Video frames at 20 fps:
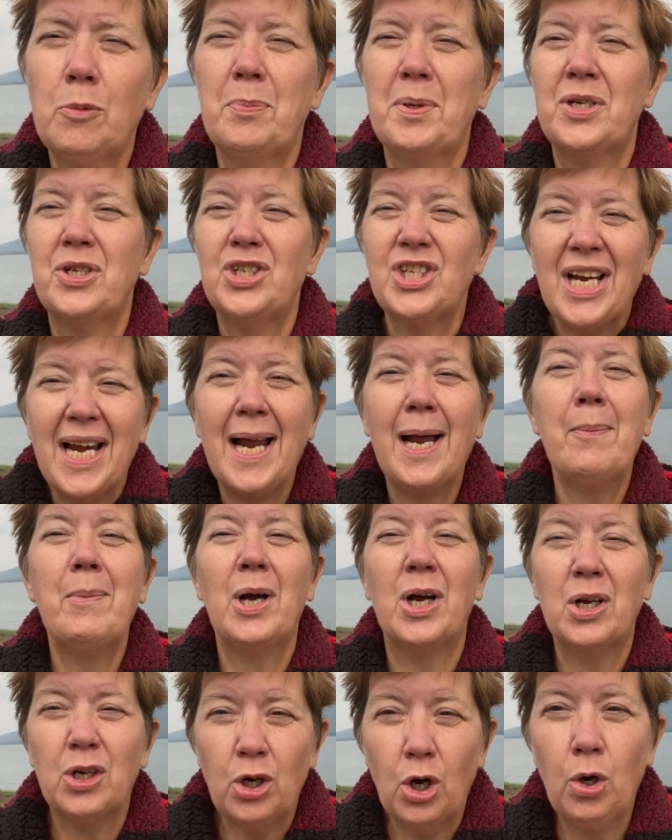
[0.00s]

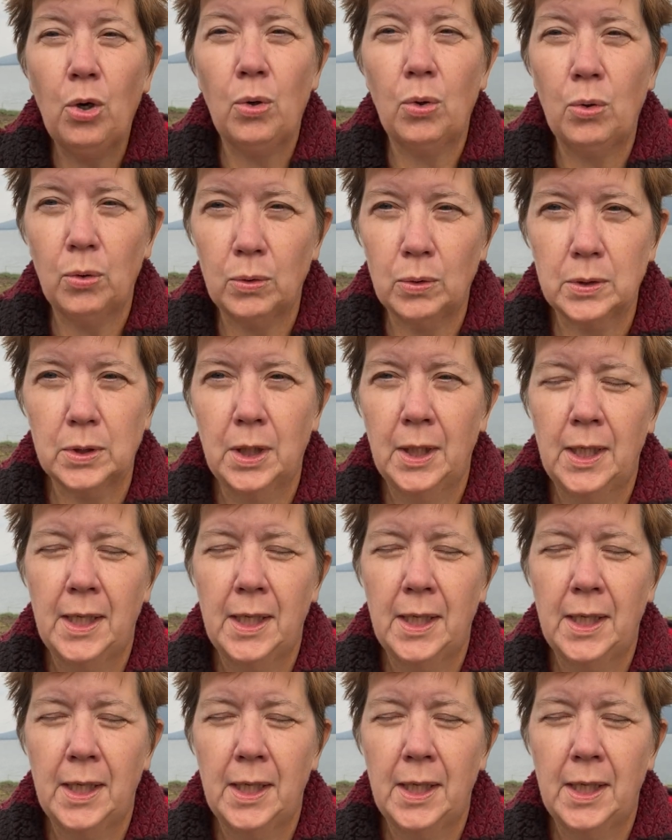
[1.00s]
pajama cold.